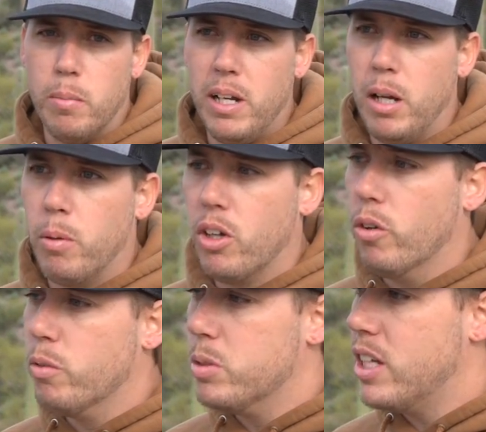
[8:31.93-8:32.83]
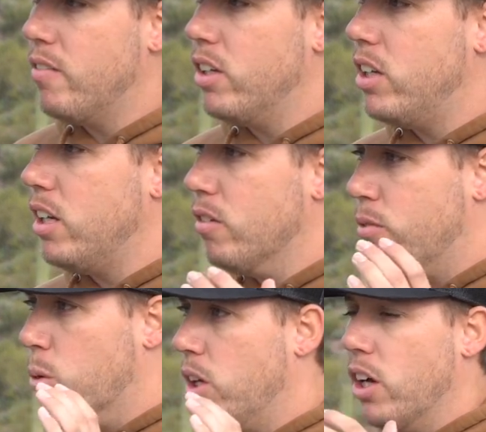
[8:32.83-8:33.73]
Being able to go from 17 to
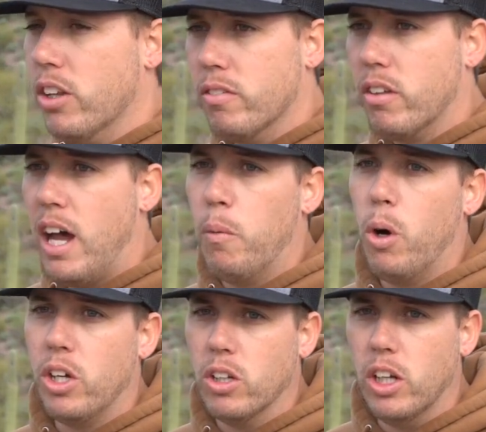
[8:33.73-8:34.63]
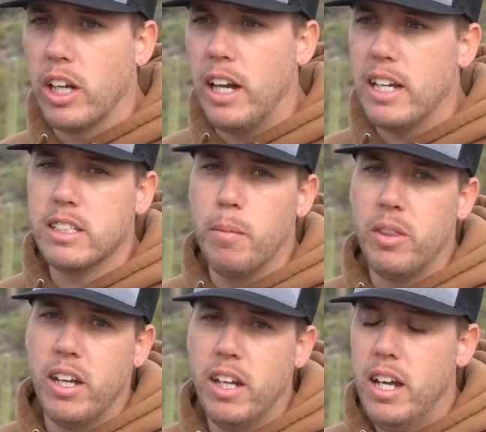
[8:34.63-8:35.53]
40 on the fly while you're looking at
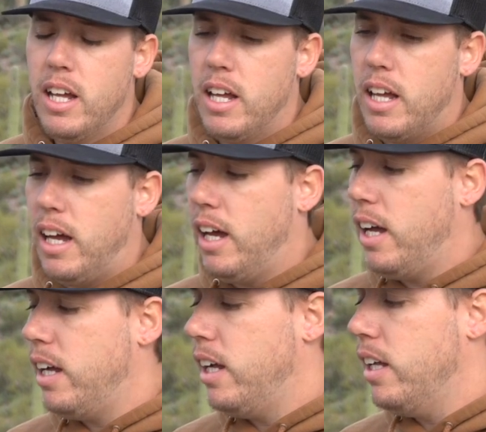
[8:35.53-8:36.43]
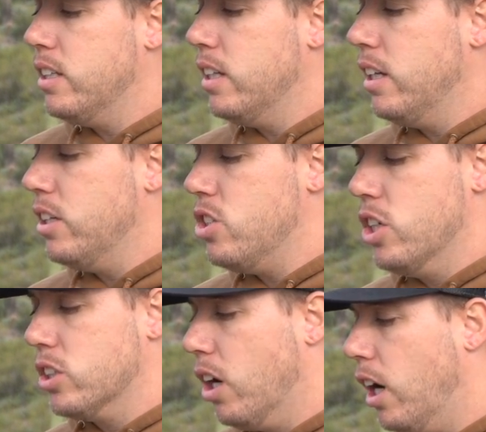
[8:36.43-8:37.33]
something is
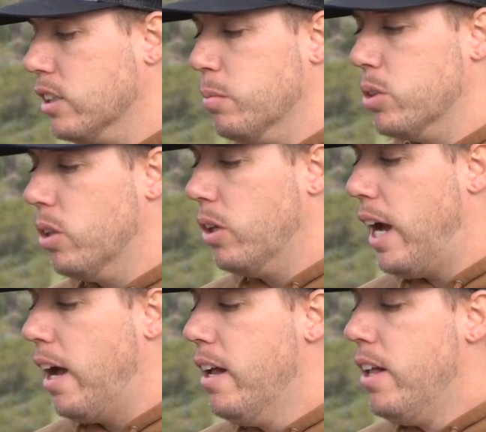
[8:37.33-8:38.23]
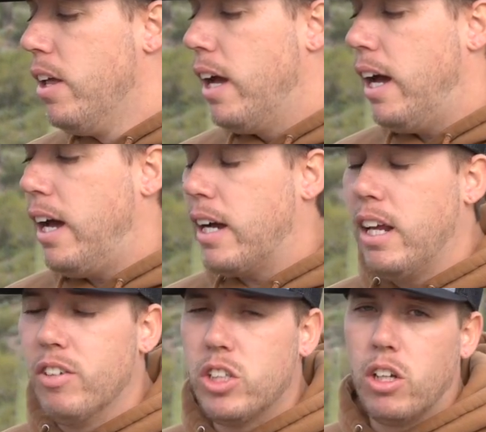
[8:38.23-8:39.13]
just awesome. So yeah,
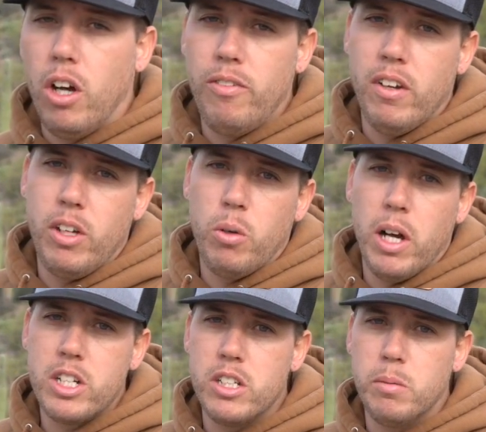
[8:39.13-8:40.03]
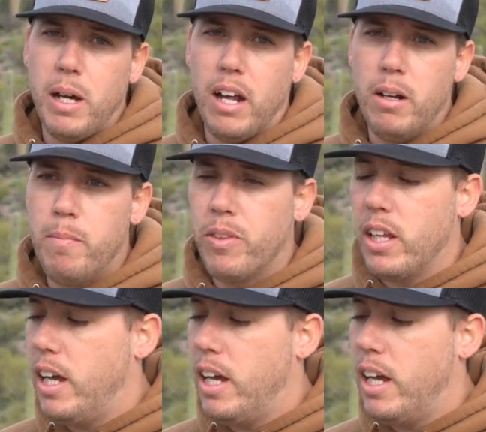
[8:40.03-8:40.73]
give us a call if you have any questions about them.